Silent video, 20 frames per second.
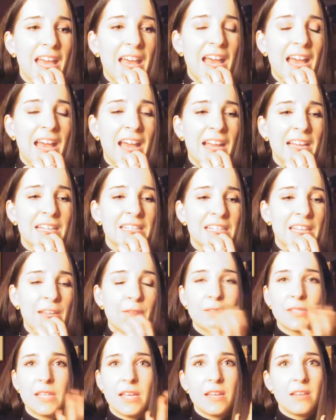and it
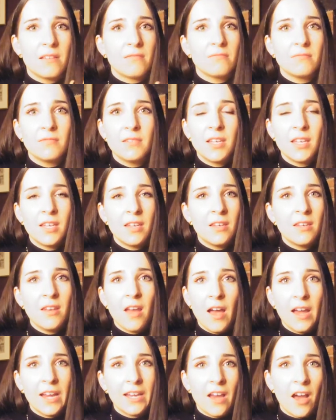was like
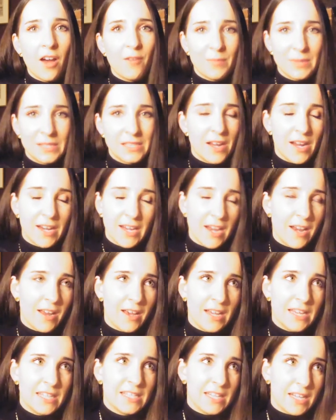9, 9:30 at
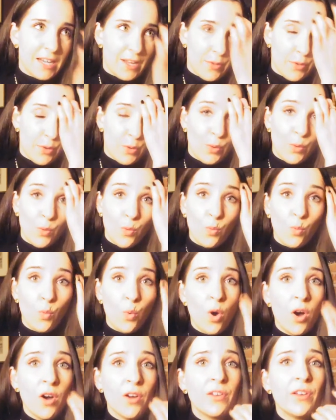night. And I thought,
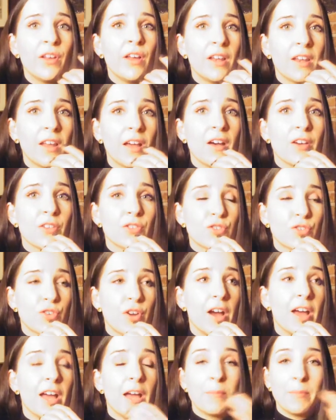one last
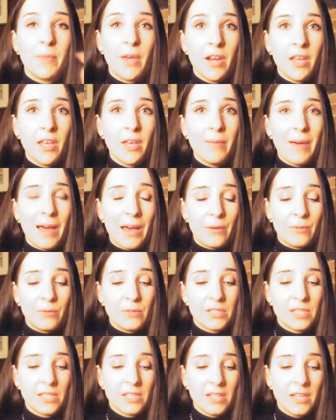try. I'm going to go
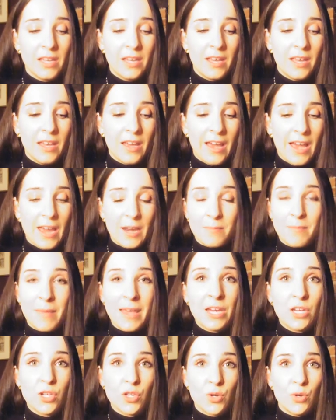out and
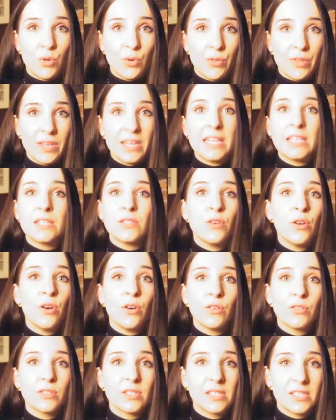make sure that he's
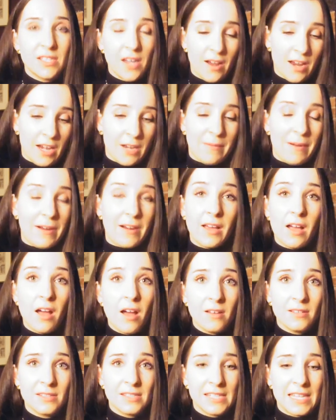not stuck anywhere and I
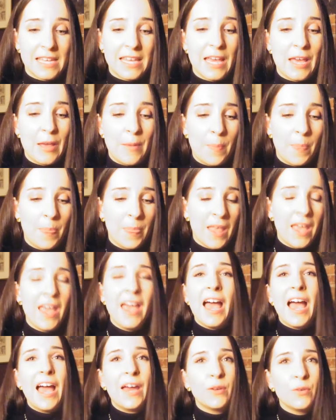can't see him.
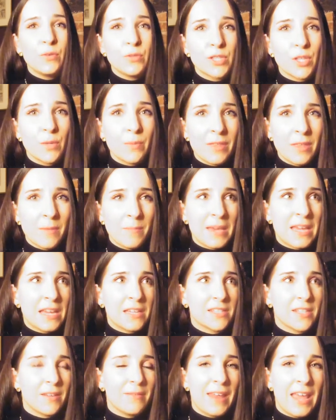And also with it being
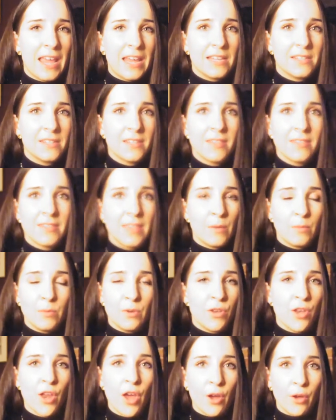so late, there were
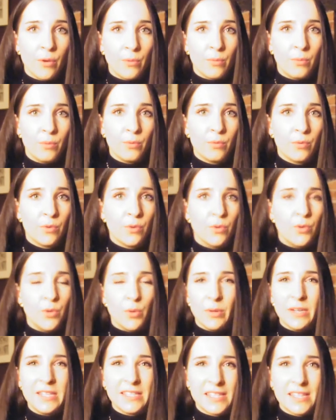no
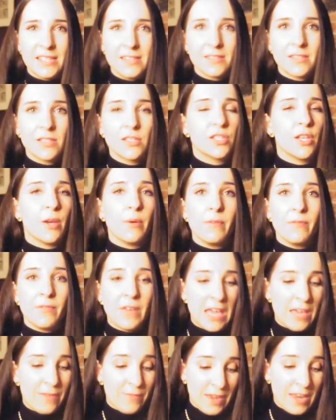noises. So
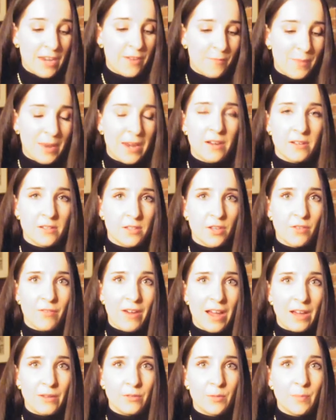if he had been under the
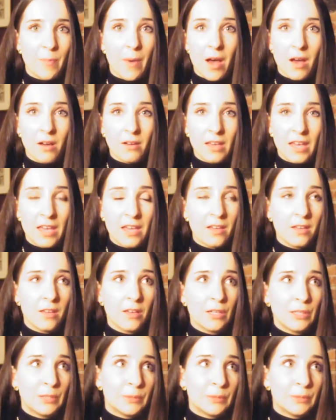ground barking,